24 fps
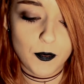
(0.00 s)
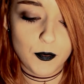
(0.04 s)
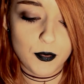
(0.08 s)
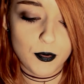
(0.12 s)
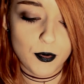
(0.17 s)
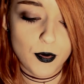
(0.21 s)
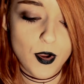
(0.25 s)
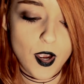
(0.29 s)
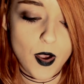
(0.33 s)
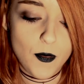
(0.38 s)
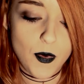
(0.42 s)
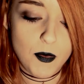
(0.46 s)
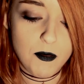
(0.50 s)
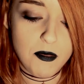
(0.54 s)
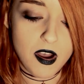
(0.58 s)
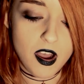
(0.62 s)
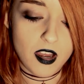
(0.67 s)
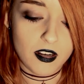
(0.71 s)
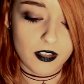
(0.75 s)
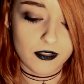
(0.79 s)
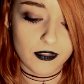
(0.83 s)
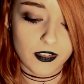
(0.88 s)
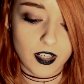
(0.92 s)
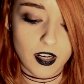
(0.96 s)
Brew up a
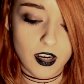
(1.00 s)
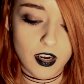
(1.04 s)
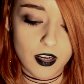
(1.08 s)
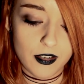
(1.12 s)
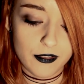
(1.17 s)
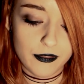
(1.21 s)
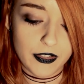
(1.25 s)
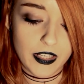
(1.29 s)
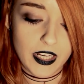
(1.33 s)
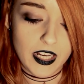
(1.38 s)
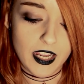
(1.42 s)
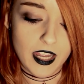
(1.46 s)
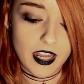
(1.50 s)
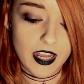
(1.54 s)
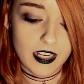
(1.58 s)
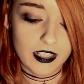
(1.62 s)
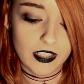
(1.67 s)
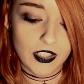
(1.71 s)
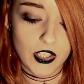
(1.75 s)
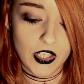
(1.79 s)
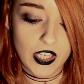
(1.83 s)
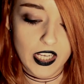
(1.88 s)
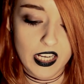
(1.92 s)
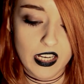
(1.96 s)
pot of coffee
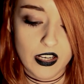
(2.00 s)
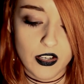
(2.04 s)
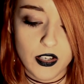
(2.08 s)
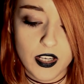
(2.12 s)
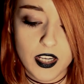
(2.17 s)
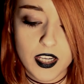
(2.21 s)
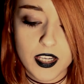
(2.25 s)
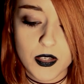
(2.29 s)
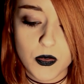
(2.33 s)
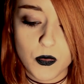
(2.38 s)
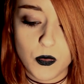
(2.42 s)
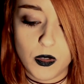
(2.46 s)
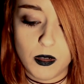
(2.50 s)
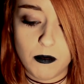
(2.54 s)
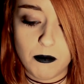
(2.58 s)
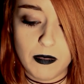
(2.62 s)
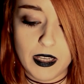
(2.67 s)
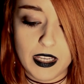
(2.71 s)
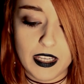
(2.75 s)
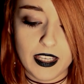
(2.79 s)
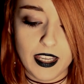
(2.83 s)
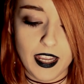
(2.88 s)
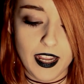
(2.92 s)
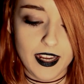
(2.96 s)
and your Aries will
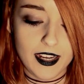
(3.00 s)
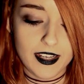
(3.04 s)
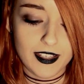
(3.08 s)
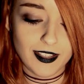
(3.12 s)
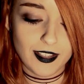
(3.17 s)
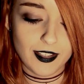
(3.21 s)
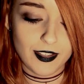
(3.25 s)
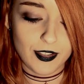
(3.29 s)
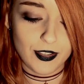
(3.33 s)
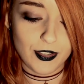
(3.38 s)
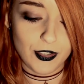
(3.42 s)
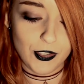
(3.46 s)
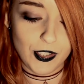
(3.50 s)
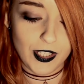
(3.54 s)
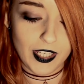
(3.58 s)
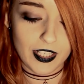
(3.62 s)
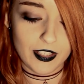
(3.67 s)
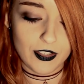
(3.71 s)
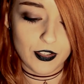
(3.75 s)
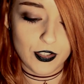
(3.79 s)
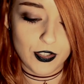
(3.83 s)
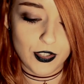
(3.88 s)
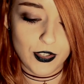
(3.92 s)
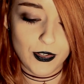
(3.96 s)
make haste to
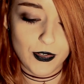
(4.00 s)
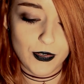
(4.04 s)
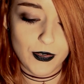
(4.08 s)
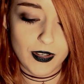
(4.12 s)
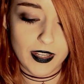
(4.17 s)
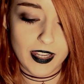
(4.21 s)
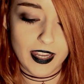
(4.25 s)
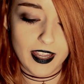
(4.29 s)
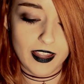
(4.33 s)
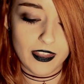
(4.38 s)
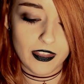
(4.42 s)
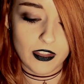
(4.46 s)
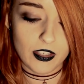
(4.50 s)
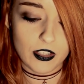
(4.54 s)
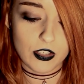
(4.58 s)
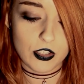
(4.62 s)
get you and the